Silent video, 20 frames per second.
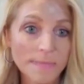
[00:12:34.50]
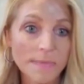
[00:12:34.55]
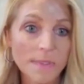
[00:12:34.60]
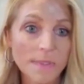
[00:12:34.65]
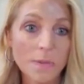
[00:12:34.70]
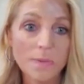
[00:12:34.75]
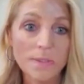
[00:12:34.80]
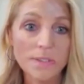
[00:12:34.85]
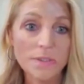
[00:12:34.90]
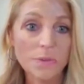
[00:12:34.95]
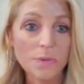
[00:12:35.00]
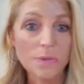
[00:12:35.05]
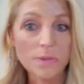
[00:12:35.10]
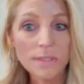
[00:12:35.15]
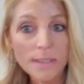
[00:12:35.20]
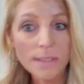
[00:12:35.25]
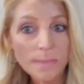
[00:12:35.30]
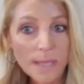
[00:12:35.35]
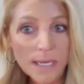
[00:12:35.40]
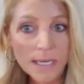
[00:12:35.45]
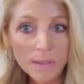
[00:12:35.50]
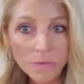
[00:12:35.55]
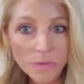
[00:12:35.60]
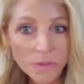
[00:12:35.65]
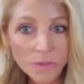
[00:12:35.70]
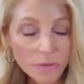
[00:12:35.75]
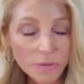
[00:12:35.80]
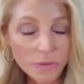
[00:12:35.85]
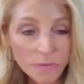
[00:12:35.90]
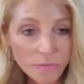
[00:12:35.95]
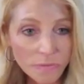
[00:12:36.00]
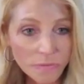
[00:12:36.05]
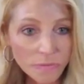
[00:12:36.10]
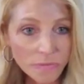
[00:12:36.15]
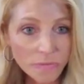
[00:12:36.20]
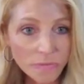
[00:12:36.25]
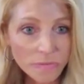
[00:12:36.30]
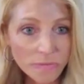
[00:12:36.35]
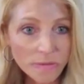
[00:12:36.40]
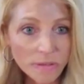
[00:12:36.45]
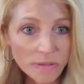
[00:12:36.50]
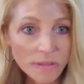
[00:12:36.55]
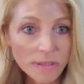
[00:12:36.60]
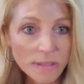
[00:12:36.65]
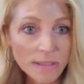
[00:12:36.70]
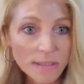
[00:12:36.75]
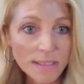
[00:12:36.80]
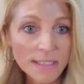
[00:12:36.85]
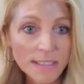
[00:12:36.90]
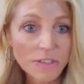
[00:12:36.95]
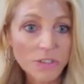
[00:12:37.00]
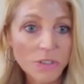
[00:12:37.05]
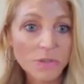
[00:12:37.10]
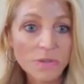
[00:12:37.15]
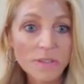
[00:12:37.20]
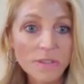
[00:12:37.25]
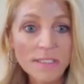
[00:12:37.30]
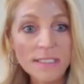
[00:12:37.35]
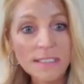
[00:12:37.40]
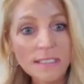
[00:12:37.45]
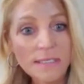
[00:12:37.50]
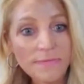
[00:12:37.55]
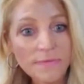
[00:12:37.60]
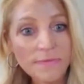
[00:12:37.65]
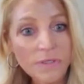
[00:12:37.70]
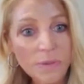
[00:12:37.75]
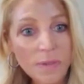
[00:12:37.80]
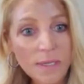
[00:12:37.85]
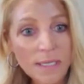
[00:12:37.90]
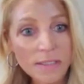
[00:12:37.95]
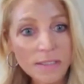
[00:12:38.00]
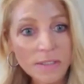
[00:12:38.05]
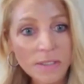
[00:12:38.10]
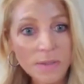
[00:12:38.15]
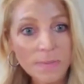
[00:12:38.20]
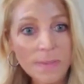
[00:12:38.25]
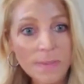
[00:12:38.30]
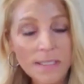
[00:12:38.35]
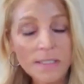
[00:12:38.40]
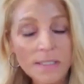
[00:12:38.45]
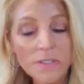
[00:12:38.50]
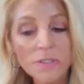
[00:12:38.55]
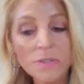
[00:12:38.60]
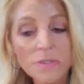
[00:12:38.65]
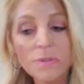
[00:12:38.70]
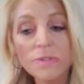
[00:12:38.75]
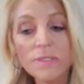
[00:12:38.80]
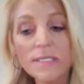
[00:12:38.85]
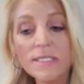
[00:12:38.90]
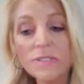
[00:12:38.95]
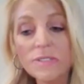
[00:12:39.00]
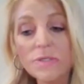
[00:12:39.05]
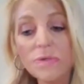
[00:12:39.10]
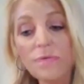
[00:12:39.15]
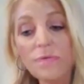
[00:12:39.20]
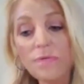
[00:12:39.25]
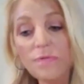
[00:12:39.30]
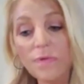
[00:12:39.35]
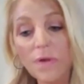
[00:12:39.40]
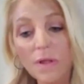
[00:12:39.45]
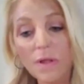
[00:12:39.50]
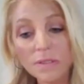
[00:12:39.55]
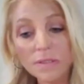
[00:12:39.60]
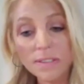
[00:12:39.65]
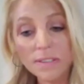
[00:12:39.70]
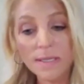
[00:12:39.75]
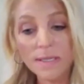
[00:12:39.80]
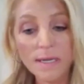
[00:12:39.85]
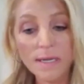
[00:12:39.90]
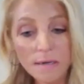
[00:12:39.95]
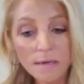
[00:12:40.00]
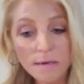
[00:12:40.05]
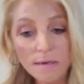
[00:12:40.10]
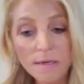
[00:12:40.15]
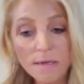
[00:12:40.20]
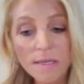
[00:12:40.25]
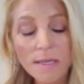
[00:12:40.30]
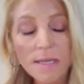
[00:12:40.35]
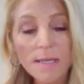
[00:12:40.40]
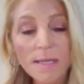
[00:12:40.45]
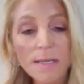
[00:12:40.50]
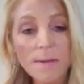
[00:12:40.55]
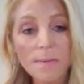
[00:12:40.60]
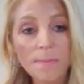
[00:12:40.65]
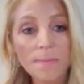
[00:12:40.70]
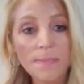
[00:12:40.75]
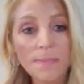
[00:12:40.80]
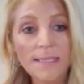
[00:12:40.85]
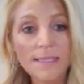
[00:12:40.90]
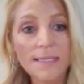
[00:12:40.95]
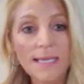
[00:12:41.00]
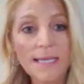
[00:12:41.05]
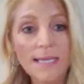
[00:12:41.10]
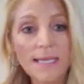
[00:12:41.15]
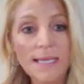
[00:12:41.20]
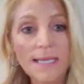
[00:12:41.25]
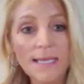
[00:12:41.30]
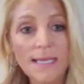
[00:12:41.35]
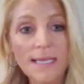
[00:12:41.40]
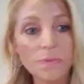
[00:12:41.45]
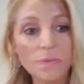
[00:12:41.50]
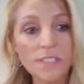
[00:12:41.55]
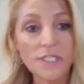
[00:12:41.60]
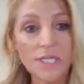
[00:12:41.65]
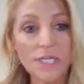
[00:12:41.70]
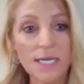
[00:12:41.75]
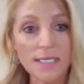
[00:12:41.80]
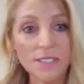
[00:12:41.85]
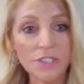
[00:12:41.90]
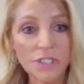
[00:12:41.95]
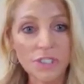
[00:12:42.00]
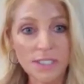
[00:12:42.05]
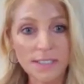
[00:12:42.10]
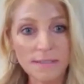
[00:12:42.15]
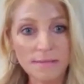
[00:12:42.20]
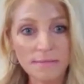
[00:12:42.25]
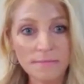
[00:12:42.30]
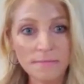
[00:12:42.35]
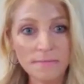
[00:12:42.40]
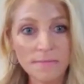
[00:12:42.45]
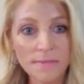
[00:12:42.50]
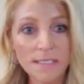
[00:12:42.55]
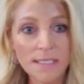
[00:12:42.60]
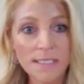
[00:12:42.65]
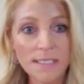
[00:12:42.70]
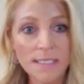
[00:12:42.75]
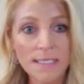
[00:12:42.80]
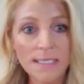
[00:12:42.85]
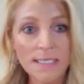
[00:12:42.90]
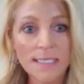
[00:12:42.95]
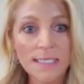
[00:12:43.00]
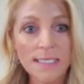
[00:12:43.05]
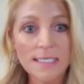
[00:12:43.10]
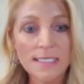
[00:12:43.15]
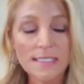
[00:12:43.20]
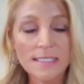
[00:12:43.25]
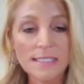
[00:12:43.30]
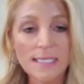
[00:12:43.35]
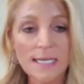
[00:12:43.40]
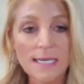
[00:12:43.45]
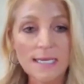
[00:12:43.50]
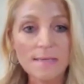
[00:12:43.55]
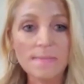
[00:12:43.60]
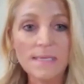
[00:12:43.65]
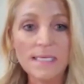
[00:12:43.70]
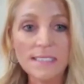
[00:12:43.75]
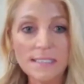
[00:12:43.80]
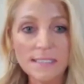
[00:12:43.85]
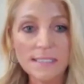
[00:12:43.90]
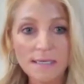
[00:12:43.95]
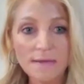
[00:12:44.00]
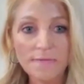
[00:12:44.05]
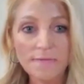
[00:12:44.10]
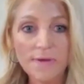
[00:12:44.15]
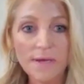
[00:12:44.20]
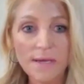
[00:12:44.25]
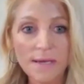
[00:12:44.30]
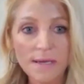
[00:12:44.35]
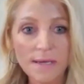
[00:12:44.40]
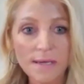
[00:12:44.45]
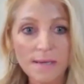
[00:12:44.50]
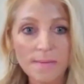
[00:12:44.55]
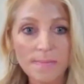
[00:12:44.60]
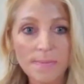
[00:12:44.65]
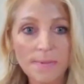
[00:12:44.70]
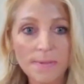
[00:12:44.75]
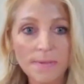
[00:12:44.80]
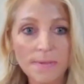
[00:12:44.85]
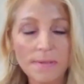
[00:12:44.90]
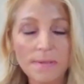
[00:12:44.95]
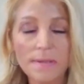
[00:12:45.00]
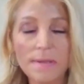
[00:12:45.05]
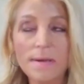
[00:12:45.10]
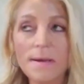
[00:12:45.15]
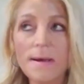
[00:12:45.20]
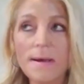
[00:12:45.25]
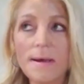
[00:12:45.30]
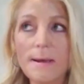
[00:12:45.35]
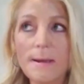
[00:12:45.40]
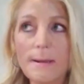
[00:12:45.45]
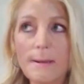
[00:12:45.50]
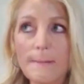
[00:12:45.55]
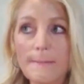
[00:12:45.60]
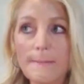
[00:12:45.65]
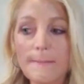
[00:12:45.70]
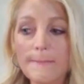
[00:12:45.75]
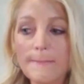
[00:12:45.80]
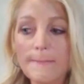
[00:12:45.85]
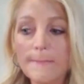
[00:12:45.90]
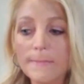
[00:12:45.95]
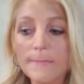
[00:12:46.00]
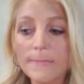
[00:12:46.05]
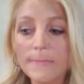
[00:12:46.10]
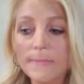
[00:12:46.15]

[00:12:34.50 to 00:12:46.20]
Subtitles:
No one told him how to. The adults didn't even know how to talk about it. So there is no fault there. But that rejection set myself up um,